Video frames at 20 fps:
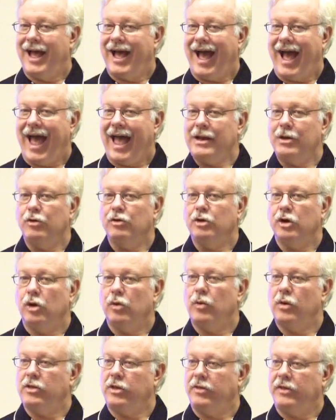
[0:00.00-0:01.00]
I don't know
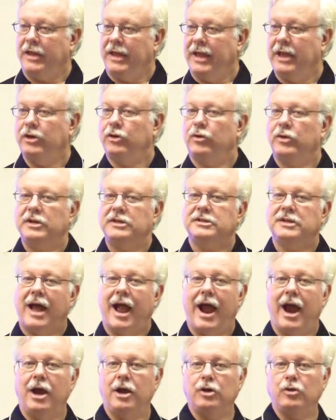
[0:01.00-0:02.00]
whether the increased
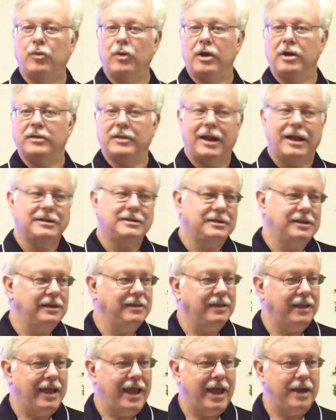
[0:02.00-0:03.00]
iron wear that I see
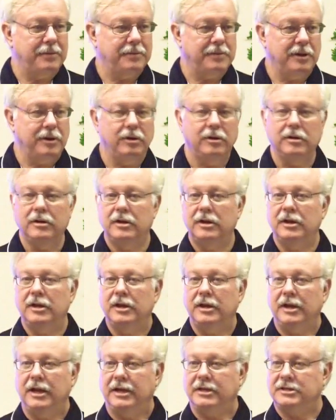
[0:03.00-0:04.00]
in the Caterpillar
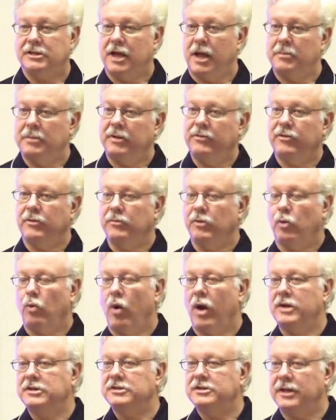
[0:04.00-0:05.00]
is coming from the
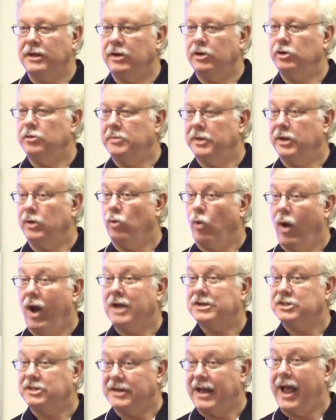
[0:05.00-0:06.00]
one cylinder being
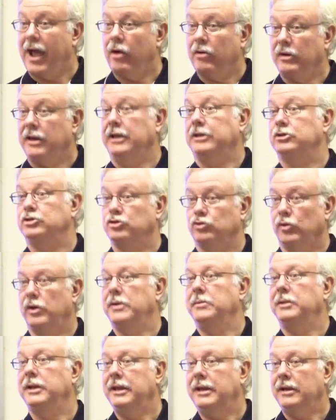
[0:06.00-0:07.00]
washed down
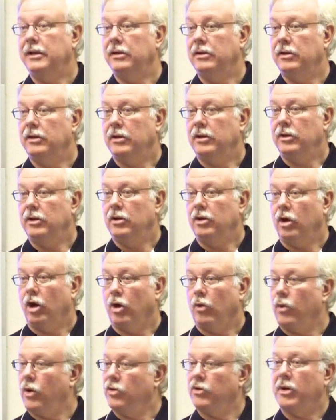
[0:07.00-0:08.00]
extremely,
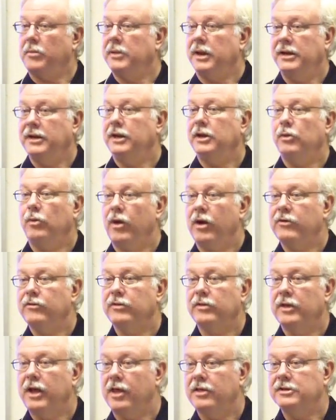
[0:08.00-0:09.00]
or whether I'm getting any wear
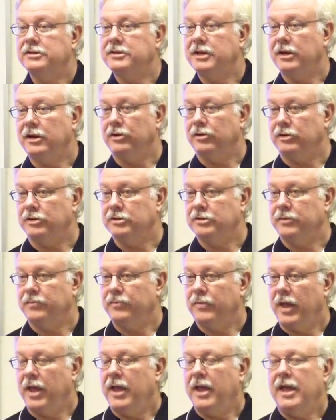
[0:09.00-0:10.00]
from the other cylinders.
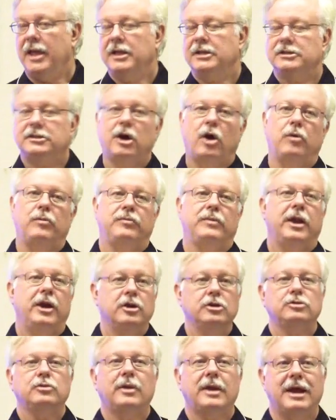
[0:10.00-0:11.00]
So
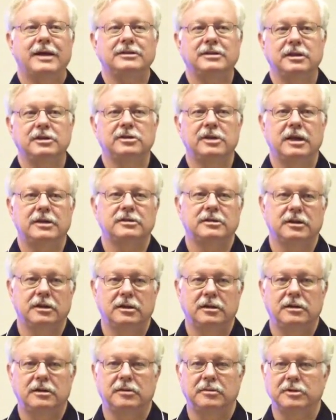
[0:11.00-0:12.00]
here's what I
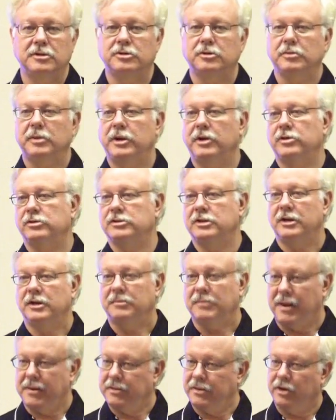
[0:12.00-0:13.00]
suggested to Mr. Peterson,
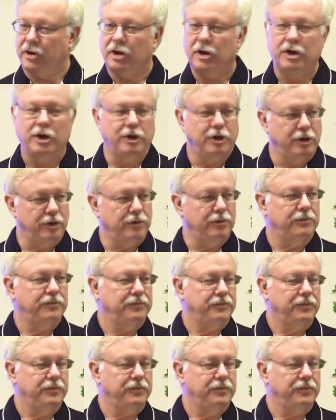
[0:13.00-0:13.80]
and maybe they're going to do.